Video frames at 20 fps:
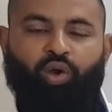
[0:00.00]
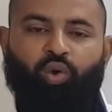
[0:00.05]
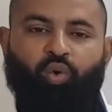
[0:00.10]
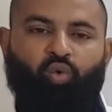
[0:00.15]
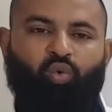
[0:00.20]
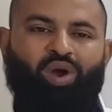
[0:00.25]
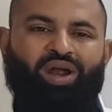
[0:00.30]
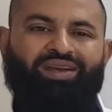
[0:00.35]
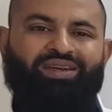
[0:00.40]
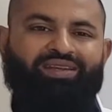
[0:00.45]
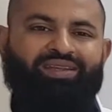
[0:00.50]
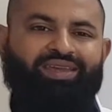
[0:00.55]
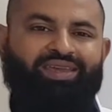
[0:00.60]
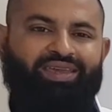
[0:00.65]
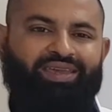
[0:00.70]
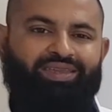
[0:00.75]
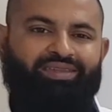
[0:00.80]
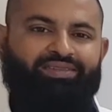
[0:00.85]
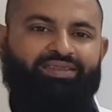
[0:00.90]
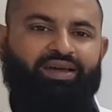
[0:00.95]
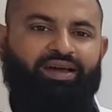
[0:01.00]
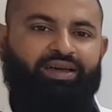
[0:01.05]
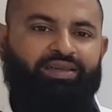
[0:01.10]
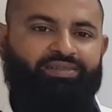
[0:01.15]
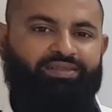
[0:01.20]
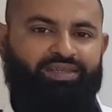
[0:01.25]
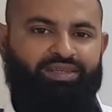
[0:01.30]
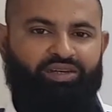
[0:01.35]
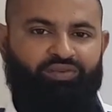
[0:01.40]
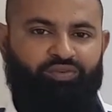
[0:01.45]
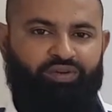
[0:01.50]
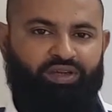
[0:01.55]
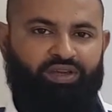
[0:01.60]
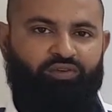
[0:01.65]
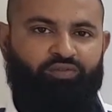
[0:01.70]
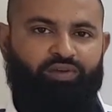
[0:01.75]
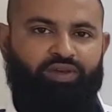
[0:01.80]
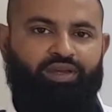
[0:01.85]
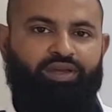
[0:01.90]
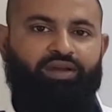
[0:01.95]
What is a significant
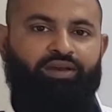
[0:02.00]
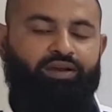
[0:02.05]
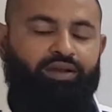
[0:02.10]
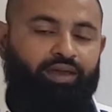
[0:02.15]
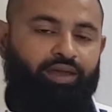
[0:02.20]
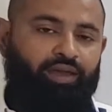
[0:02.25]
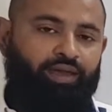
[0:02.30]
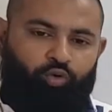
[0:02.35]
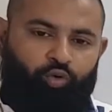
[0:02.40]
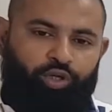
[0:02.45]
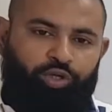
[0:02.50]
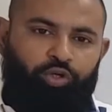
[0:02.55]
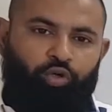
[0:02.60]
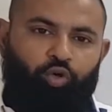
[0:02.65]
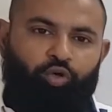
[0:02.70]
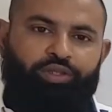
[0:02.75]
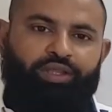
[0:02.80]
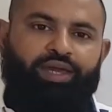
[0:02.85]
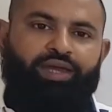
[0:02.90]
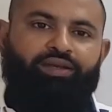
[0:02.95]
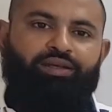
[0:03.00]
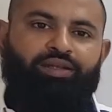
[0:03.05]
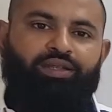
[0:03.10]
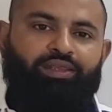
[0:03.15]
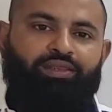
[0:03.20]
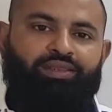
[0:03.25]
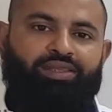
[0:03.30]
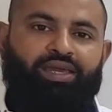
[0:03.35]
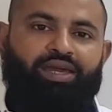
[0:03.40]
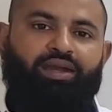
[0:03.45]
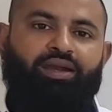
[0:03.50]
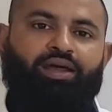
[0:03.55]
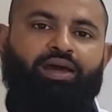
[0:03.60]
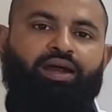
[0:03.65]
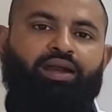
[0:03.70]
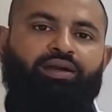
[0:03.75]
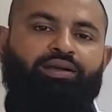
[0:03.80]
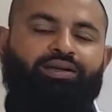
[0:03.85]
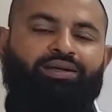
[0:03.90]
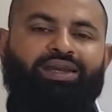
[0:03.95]
figure? We know that there
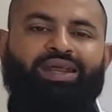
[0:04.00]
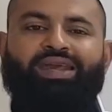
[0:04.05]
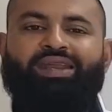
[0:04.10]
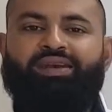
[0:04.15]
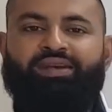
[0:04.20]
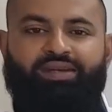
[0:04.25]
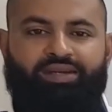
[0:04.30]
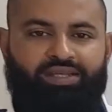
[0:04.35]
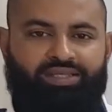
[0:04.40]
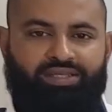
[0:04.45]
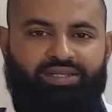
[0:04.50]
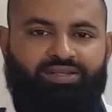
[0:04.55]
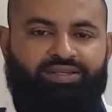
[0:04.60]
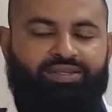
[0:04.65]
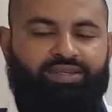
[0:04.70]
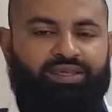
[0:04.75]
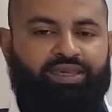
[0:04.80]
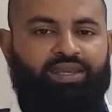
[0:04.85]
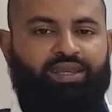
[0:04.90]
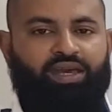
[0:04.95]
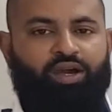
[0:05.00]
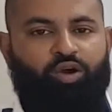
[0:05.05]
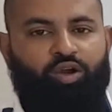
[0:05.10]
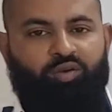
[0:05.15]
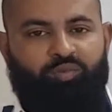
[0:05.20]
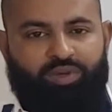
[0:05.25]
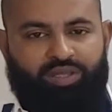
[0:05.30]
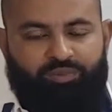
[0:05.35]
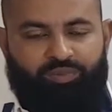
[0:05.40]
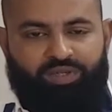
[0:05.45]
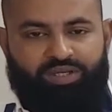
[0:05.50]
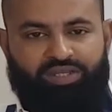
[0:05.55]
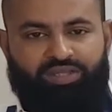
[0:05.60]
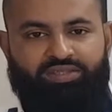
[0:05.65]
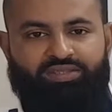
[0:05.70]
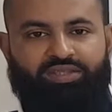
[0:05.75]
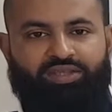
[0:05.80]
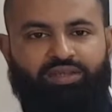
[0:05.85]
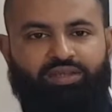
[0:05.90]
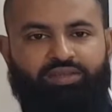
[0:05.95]
are 10 digits in our
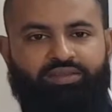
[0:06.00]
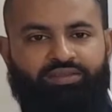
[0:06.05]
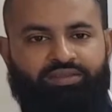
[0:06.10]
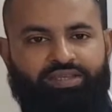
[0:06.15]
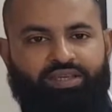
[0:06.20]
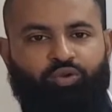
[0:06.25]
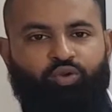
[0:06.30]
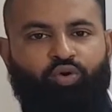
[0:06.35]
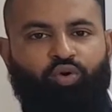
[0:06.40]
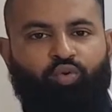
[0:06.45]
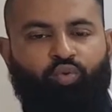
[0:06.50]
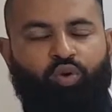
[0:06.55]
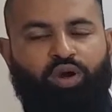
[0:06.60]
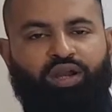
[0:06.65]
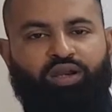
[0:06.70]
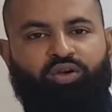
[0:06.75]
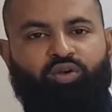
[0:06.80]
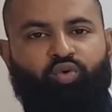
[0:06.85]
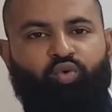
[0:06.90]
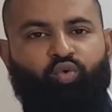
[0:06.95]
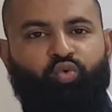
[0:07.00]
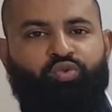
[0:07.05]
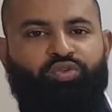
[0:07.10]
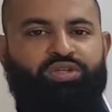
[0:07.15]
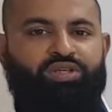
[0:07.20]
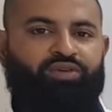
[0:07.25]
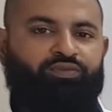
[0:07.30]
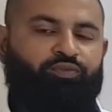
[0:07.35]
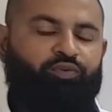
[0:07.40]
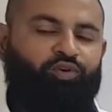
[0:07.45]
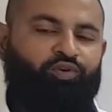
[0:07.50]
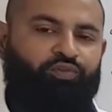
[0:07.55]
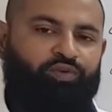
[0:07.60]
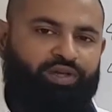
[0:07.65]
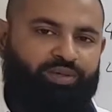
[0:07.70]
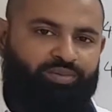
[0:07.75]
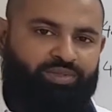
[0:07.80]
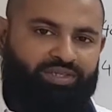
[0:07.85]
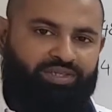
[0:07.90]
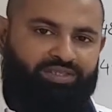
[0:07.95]
mathematics: 0, 1, 2, 3, 4,
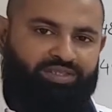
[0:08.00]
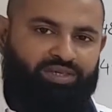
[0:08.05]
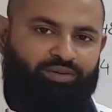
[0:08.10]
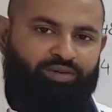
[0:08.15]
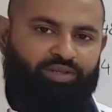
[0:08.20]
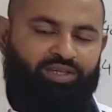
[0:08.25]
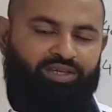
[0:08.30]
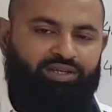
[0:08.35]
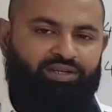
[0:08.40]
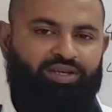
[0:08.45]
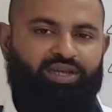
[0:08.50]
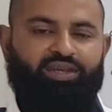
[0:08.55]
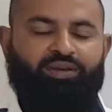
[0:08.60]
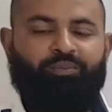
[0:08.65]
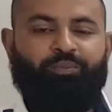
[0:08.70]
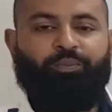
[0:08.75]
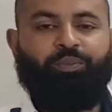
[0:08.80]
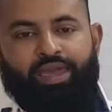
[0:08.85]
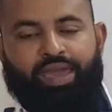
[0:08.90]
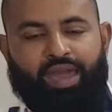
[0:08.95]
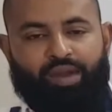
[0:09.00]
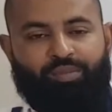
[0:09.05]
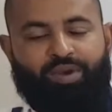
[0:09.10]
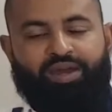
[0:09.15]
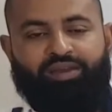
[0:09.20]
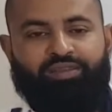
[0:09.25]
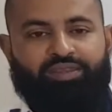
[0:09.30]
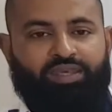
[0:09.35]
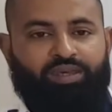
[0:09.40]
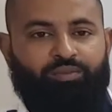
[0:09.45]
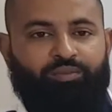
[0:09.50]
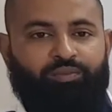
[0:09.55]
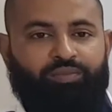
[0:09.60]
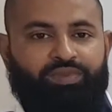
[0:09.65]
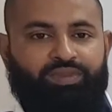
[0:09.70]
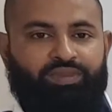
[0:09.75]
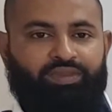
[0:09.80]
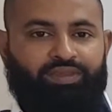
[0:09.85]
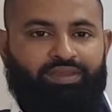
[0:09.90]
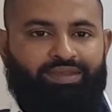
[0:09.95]
5, 6, 7, 8, 9. Among
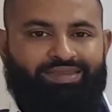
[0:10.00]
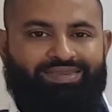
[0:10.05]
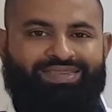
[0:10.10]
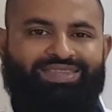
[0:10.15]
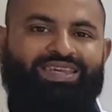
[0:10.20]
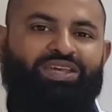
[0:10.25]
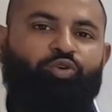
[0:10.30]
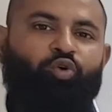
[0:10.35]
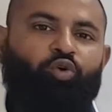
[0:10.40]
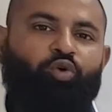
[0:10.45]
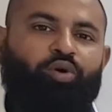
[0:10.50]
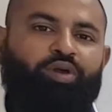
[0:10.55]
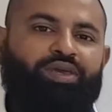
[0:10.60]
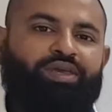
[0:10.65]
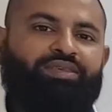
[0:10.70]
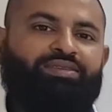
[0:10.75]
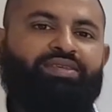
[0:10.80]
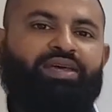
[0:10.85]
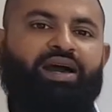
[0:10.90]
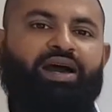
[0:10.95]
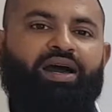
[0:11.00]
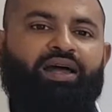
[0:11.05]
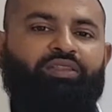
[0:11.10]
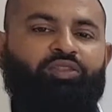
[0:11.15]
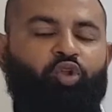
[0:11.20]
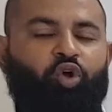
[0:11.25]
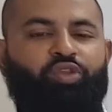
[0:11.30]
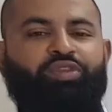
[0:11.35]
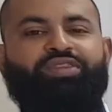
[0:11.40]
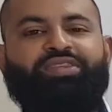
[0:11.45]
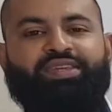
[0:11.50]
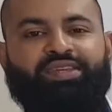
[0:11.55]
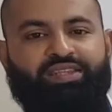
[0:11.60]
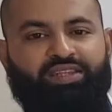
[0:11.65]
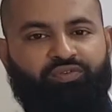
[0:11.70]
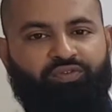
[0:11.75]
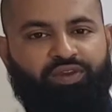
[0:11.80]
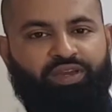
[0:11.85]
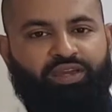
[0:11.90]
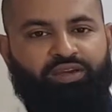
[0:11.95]
them, 0 is a
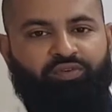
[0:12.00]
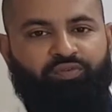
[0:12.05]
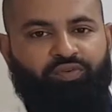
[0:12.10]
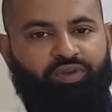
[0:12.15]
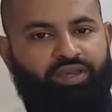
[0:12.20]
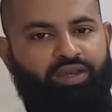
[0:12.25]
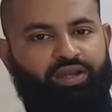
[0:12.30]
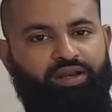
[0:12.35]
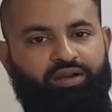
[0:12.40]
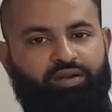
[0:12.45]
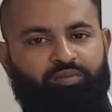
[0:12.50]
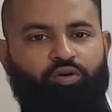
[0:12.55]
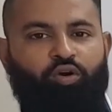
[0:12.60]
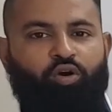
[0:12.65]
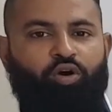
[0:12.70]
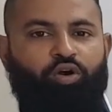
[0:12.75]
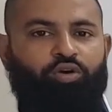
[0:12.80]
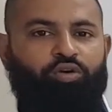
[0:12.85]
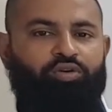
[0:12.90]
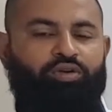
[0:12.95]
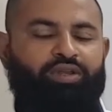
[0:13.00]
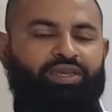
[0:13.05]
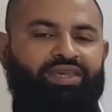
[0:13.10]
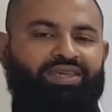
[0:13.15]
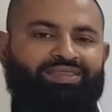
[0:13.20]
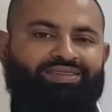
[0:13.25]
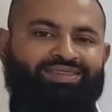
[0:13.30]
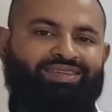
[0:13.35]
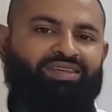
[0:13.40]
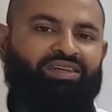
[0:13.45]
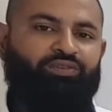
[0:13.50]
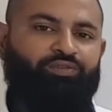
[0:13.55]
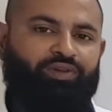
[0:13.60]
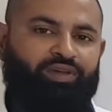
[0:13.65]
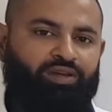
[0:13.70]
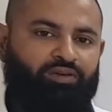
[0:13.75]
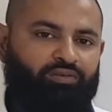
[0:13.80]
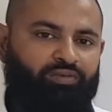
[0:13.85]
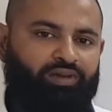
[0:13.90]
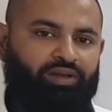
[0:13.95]
non-significant figure or
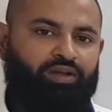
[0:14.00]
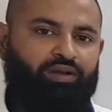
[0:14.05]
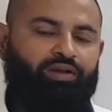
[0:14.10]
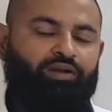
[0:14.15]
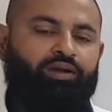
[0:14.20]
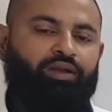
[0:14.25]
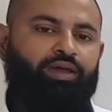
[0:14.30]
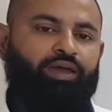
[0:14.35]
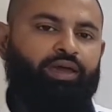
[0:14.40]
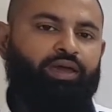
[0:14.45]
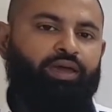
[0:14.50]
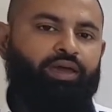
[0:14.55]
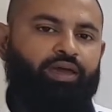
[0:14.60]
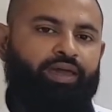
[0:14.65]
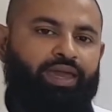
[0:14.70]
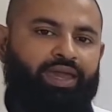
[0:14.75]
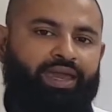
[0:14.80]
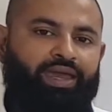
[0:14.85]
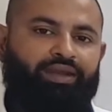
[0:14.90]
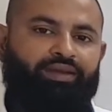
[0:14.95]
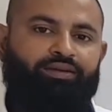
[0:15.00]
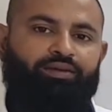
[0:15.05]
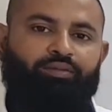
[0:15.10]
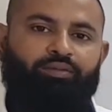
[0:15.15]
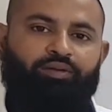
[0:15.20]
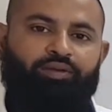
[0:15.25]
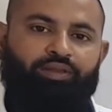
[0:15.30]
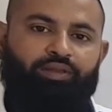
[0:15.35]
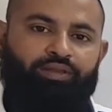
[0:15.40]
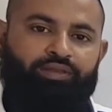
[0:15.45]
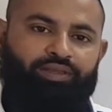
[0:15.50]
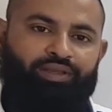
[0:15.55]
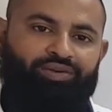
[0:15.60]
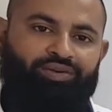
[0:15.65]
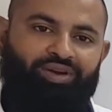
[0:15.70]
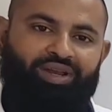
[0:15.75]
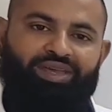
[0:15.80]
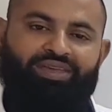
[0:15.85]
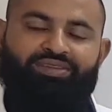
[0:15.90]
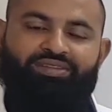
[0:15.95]
insignificant figure, and the
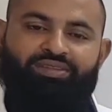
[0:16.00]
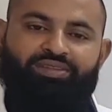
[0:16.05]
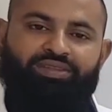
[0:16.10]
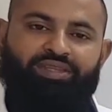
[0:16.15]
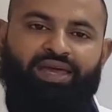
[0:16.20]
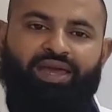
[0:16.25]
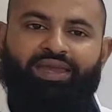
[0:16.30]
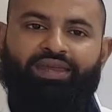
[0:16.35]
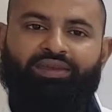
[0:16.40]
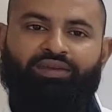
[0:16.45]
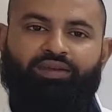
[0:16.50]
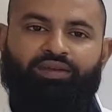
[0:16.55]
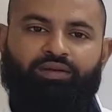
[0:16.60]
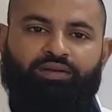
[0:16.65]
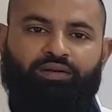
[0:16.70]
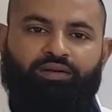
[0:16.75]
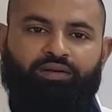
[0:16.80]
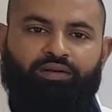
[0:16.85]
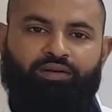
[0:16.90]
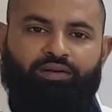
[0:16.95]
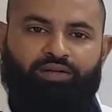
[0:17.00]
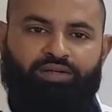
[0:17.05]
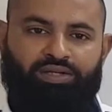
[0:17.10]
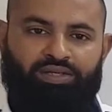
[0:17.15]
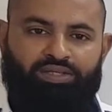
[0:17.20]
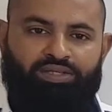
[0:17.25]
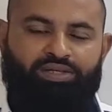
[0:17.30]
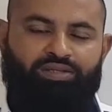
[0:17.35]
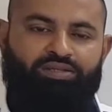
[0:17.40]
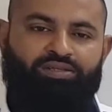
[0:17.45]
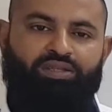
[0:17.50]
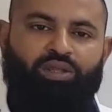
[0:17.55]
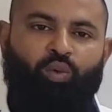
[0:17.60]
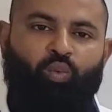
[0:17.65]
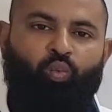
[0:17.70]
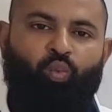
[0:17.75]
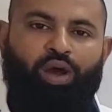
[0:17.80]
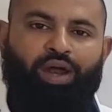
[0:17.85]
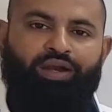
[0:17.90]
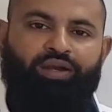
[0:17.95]
rest 9 digits
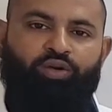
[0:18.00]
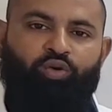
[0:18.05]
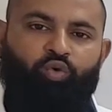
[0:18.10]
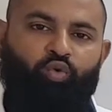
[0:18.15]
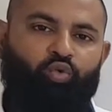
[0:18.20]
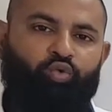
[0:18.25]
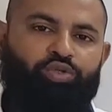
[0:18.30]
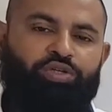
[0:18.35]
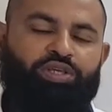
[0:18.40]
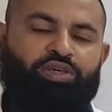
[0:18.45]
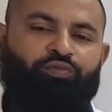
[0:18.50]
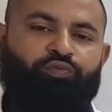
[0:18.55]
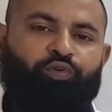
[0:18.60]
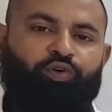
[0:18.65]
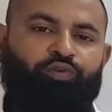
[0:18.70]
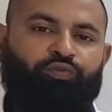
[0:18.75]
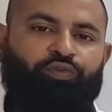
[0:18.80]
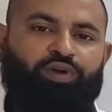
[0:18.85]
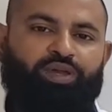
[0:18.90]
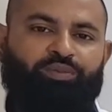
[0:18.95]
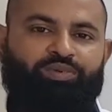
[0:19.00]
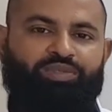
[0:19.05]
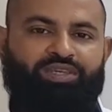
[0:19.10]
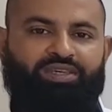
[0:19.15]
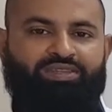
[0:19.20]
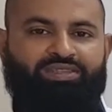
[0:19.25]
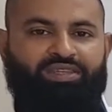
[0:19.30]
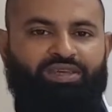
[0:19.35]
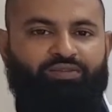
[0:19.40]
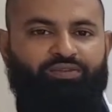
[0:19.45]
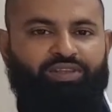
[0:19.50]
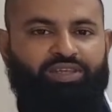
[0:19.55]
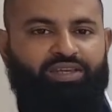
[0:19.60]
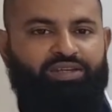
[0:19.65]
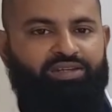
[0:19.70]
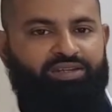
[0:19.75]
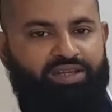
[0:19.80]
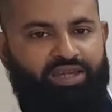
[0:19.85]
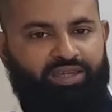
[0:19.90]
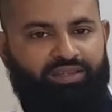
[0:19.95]
1, 2, 3, 4, 5, 6, 7,
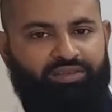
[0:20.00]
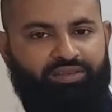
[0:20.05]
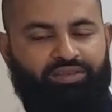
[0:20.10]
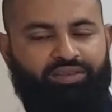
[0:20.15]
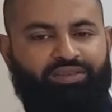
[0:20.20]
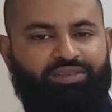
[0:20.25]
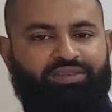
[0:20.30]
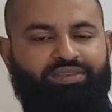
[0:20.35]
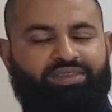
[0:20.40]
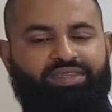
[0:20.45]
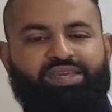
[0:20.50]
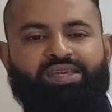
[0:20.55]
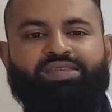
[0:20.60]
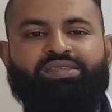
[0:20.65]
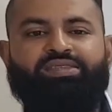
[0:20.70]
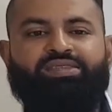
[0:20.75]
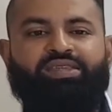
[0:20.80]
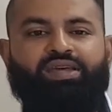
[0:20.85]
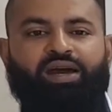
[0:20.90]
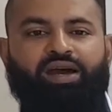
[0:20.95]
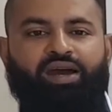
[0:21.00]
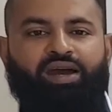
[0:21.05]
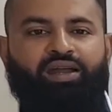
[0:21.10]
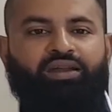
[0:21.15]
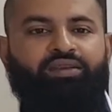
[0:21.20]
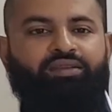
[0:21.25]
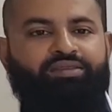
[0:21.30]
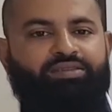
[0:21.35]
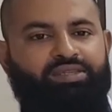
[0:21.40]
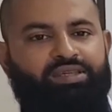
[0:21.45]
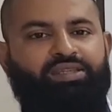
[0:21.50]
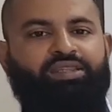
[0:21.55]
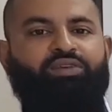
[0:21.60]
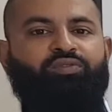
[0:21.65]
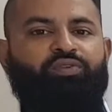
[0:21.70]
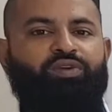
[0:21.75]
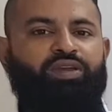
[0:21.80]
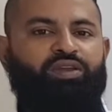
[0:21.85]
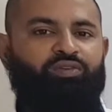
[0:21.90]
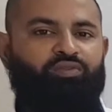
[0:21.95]
8, 9. These are
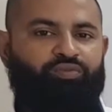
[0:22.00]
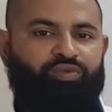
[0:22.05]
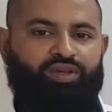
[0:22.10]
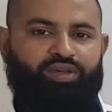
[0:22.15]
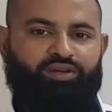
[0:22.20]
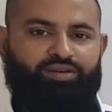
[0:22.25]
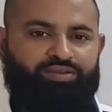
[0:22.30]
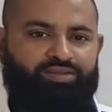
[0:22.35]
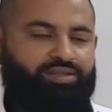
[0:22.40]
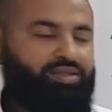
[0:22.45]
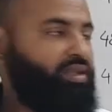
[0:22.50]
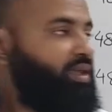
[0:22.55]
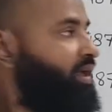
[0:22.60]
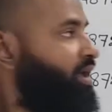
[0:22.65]
significant figures.